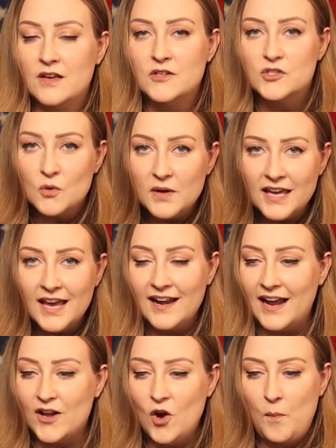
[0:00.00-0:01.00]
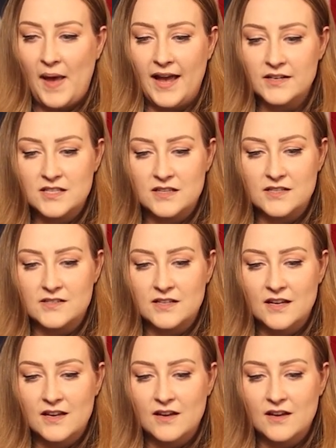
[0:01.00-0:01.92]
So again, I go back to this,